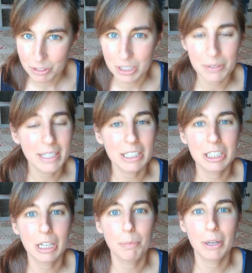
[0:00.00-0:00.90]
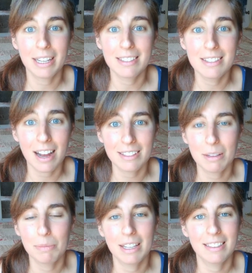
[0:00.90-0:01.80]
doing a cookbook is not
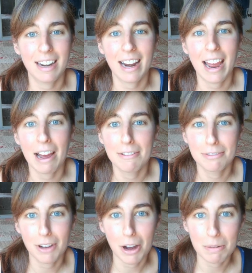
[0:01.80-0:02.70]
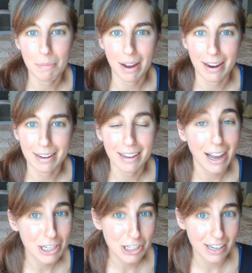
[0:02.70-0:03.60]
something that I have on my
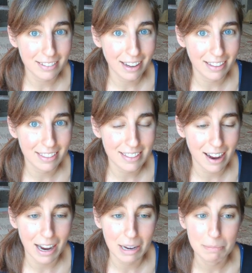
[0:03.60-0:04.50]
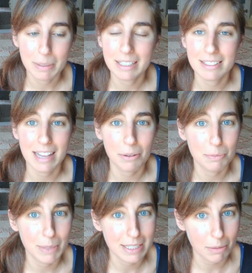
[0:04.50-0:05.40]
agenda at the time because that
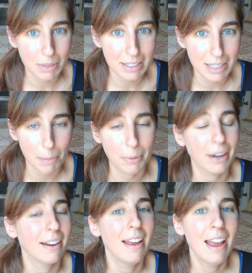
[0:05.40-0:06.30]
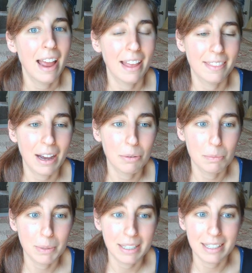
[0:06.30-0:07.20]
would be something separate and that
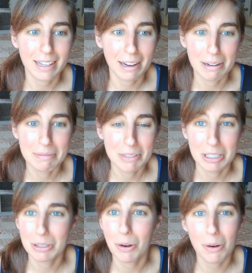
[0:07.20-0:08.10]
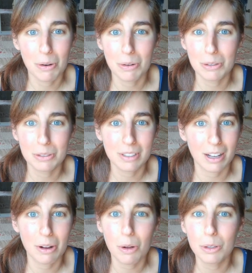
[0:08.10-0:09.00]
would be um, just a whole a
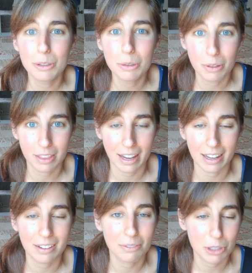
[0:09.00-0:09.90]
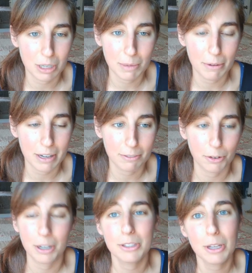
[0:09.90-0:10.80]
whole new thing which I'm not ready
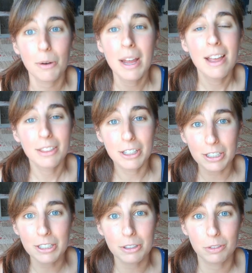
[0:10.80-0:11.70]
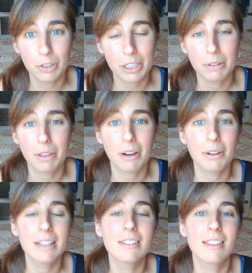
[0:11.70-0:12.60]
for. So the good news for you though
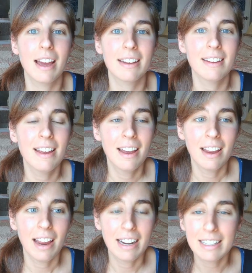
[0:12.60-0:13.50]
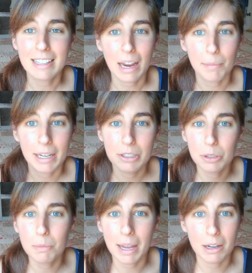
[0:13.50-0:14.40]
is that anytime I
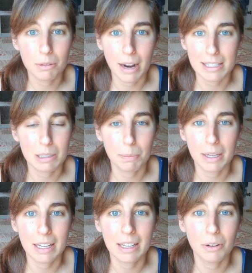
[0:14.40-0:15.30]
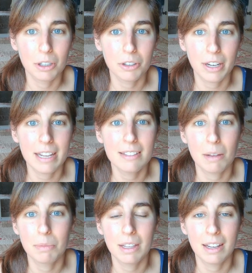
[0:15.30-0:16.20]
do make a recipe or create
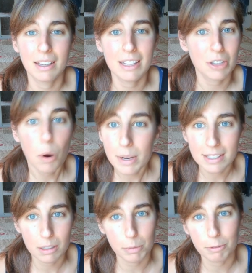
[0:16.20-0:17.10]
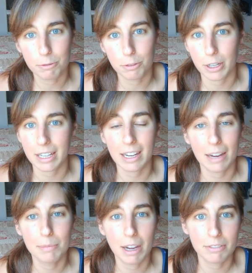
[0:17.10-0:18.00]
something, it's always going to be free.
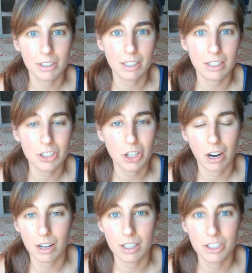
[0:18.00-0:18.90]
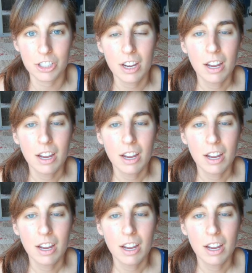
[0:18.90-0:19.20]
I'm never going to charge